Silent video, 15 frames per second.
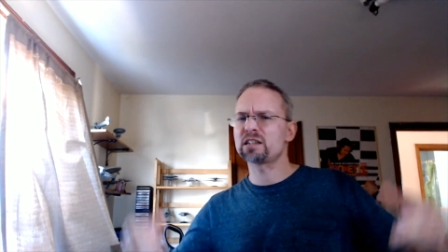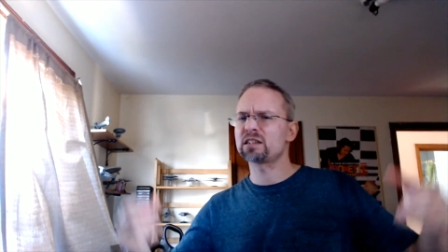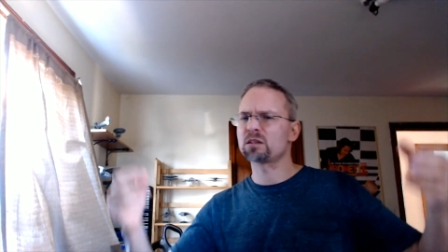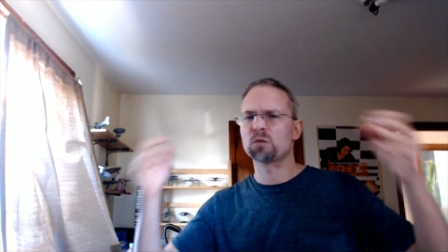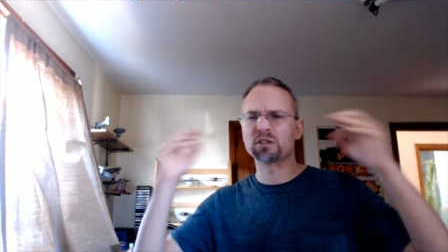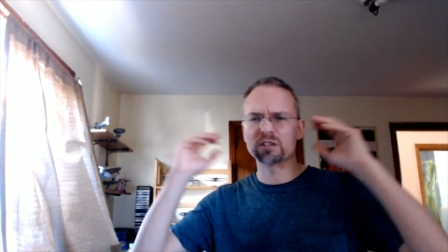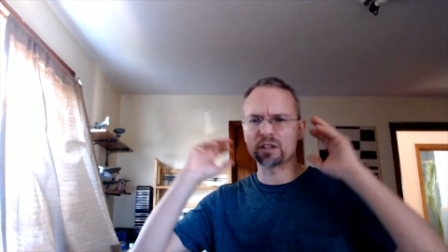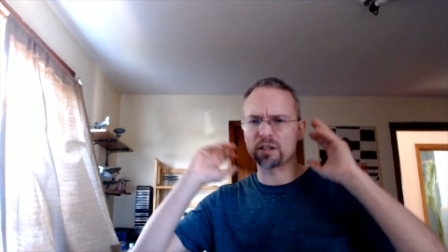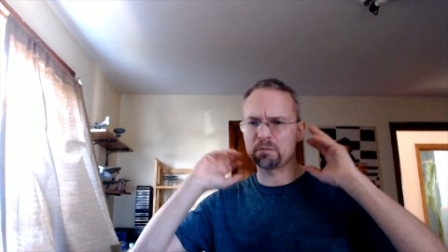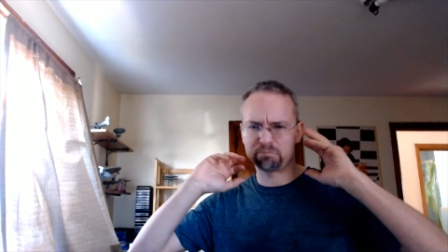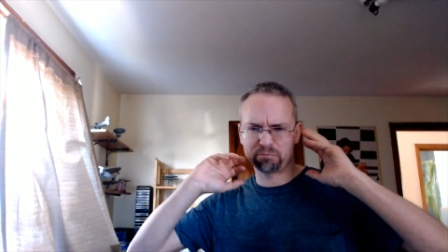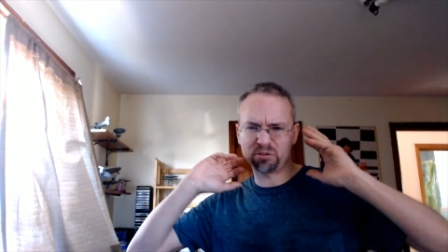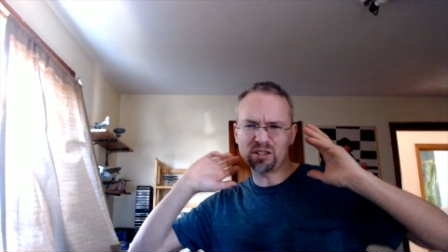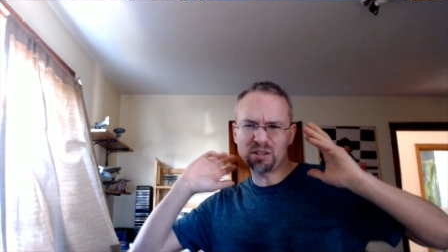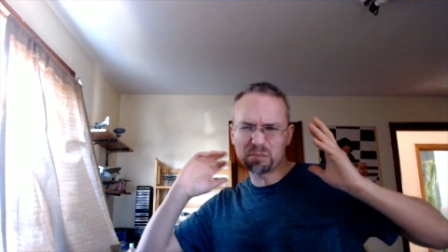the ones that
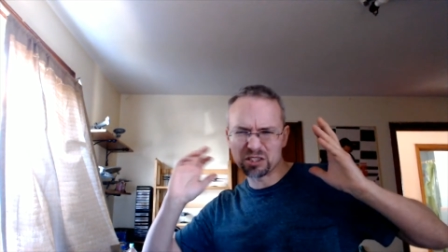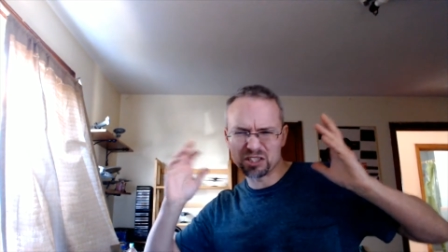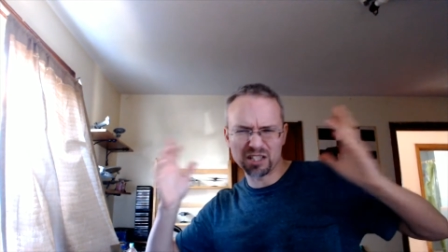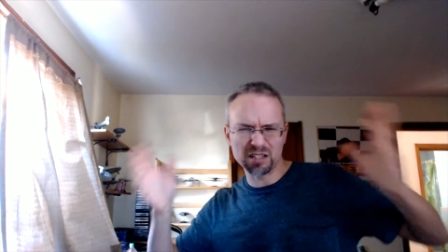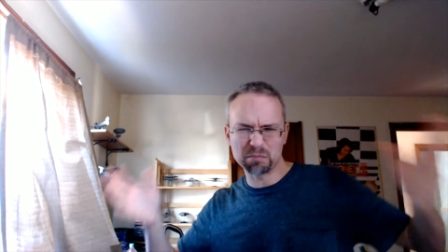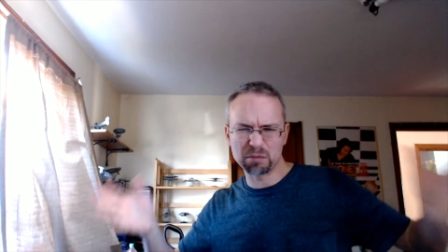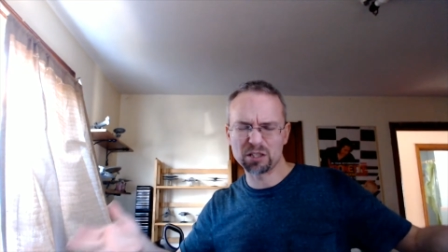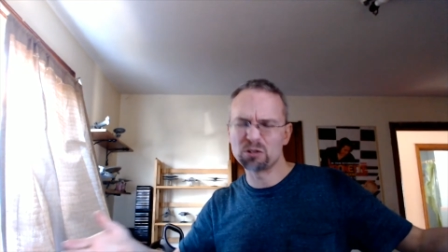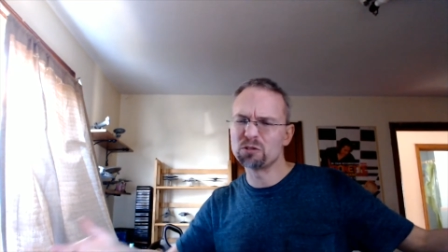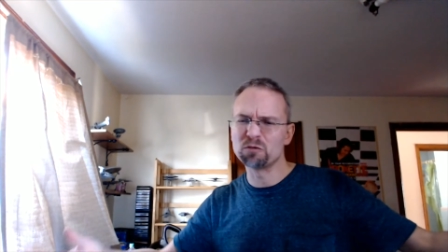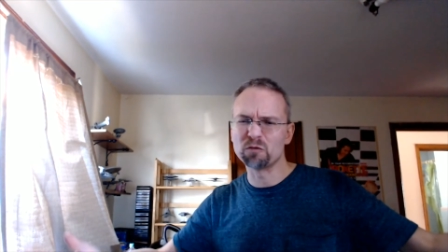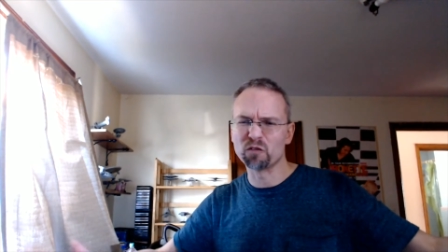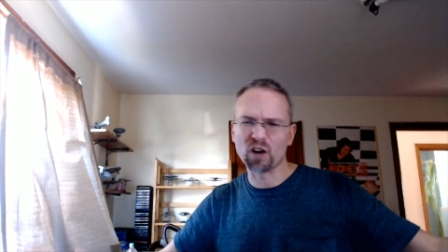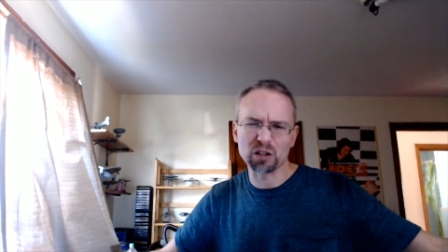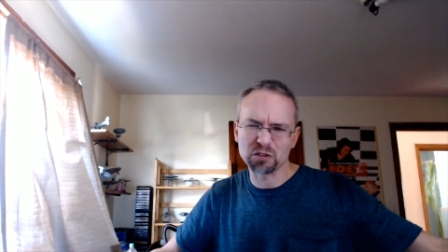pretty much anybody who
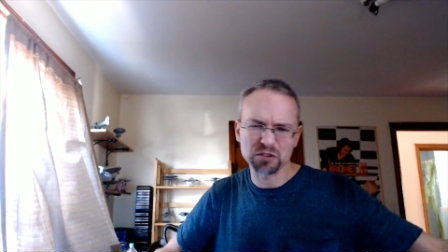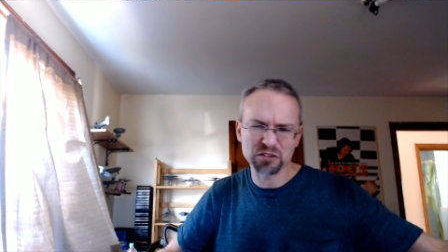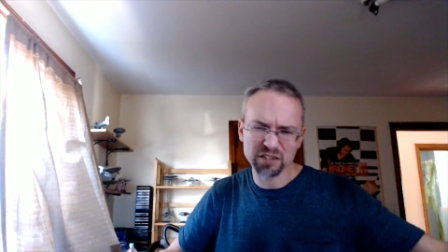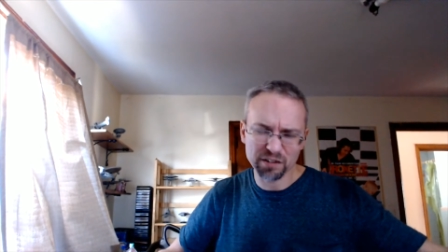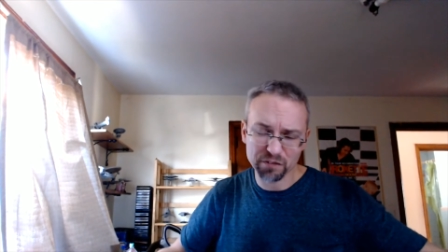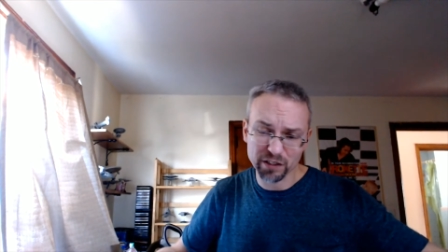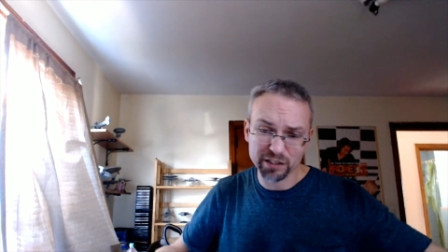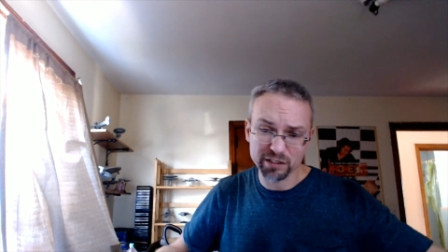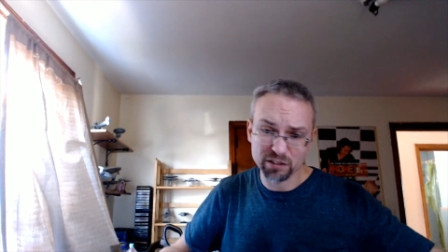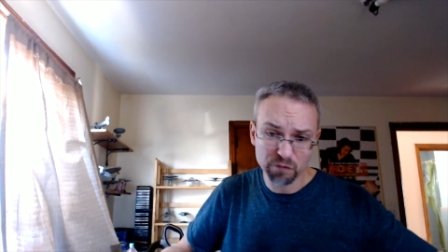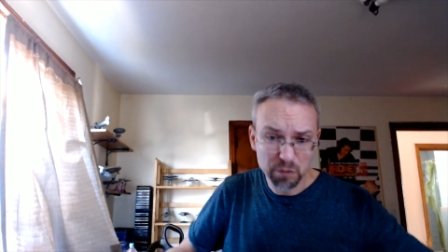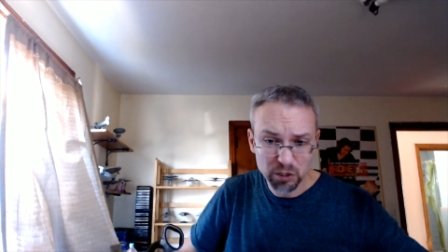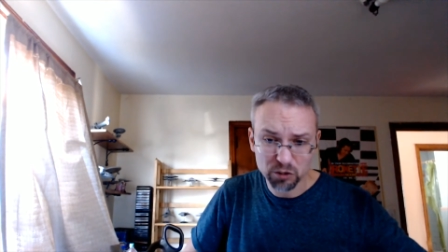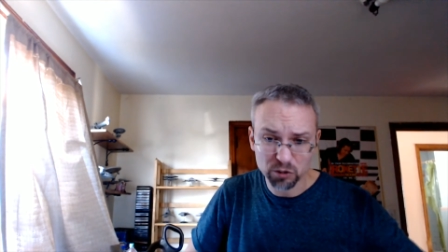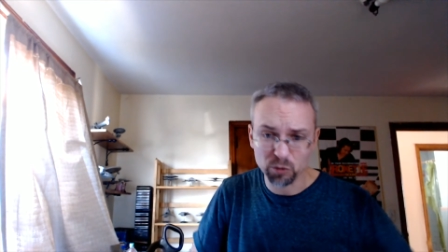follows sci-fi is
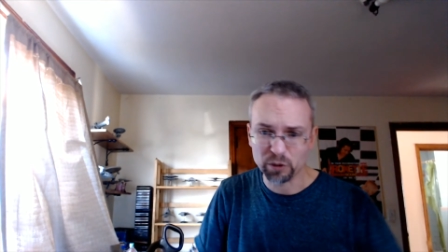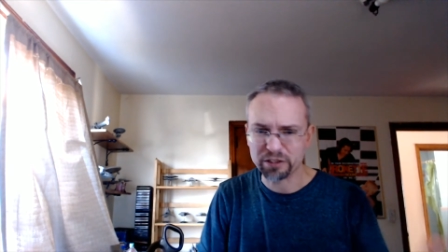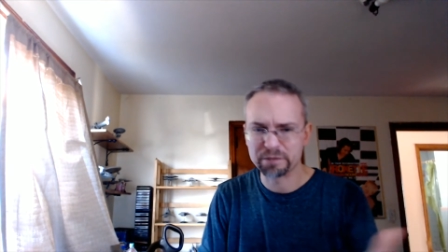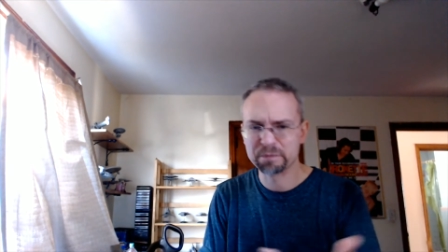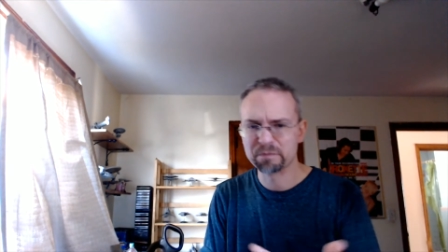familiar with.